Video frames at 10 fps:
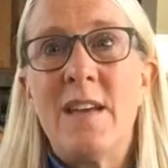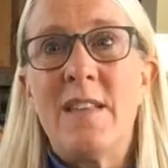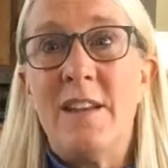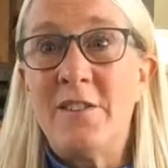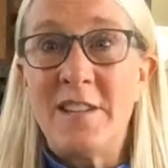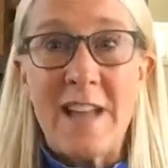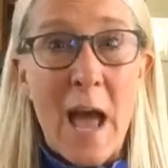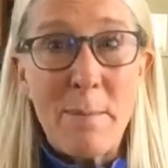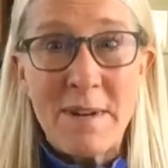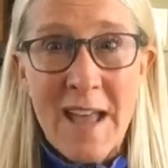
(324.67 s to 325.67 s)
There's an
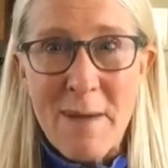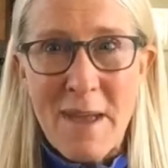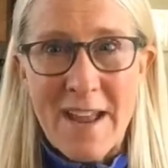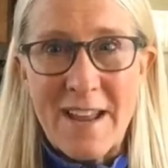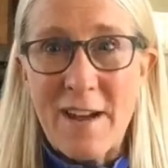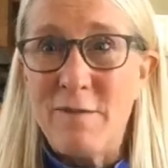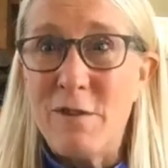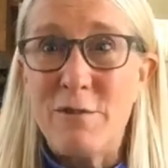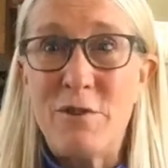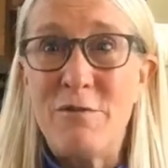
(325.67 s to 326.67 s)
epidemic of
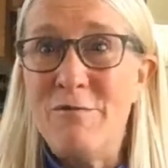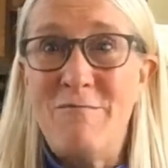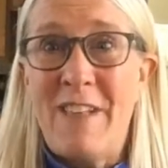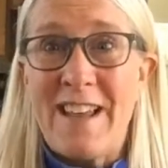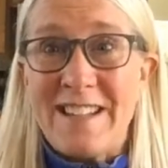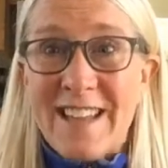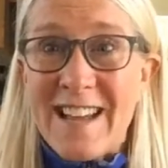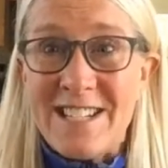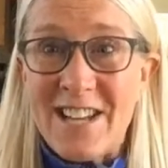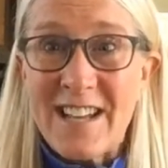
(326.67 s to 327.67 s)

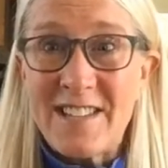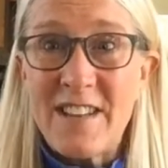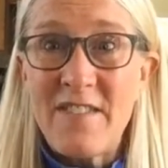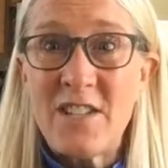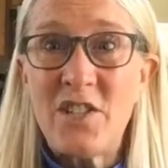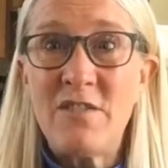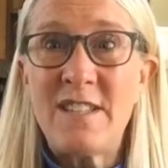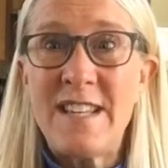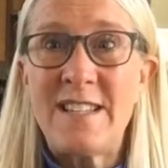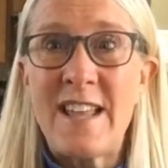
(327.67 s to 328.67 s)
digestive issues
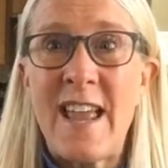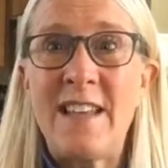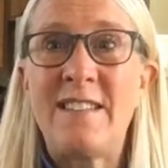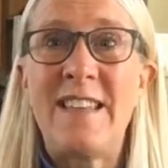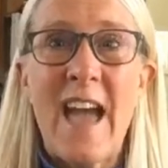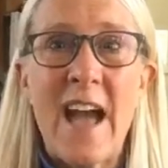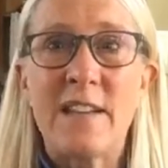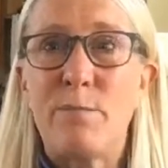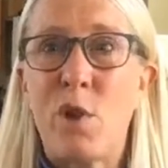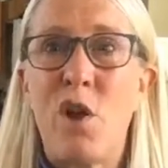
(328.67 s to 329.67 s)
these days:
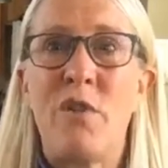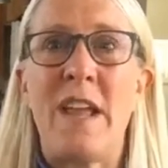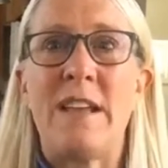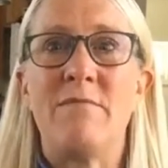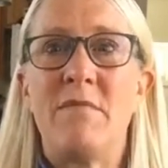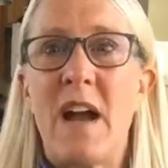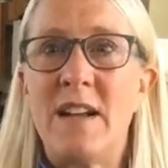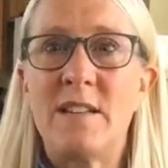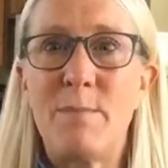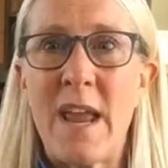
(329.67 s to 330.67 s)
gas, bloating,
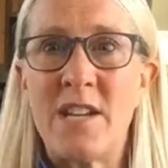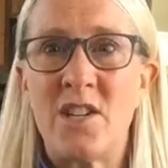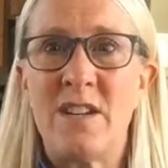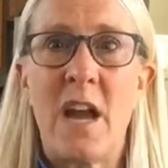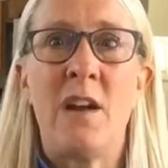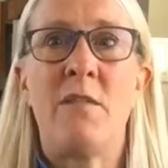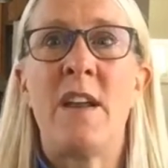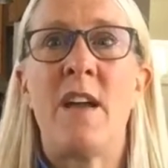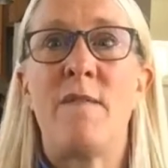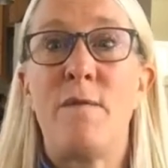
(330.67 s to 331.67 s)
constipation,
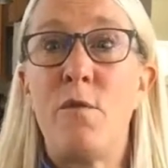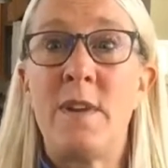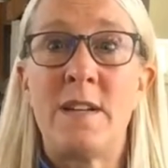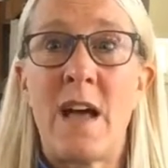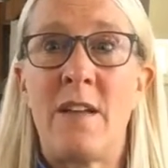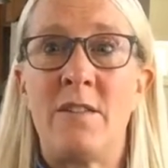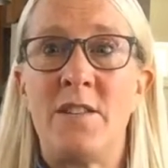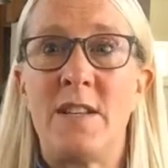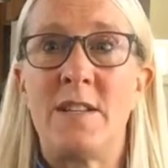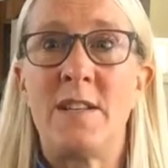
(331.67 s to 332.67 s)
diarrhea, food
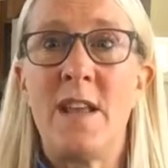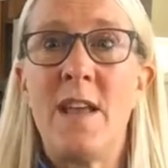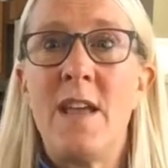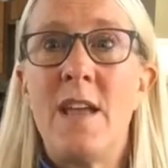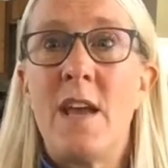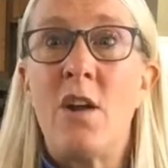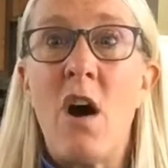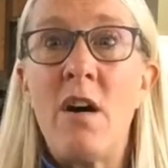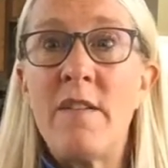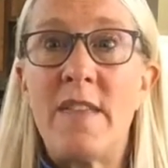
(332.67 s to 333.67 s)
intolerances, and
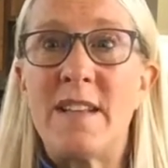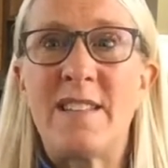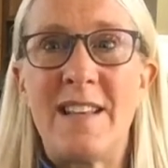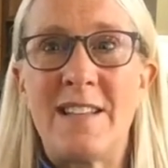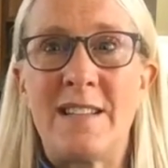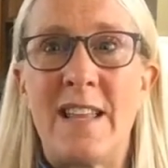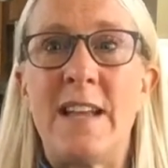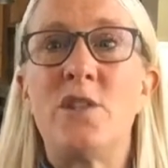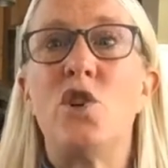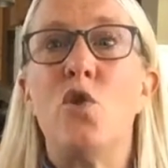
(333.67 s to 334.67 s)
all of this is
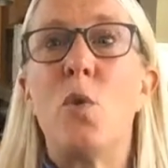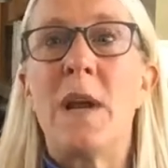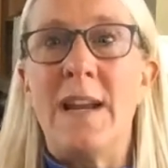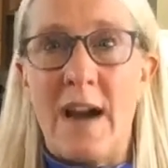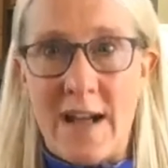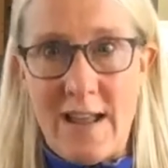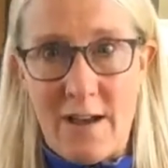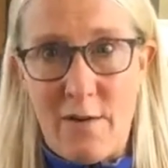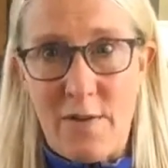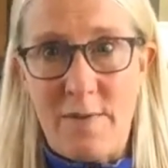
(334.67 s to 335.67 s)
linked to gut
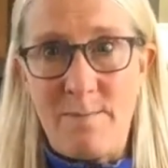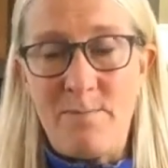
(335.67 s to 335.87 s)
health.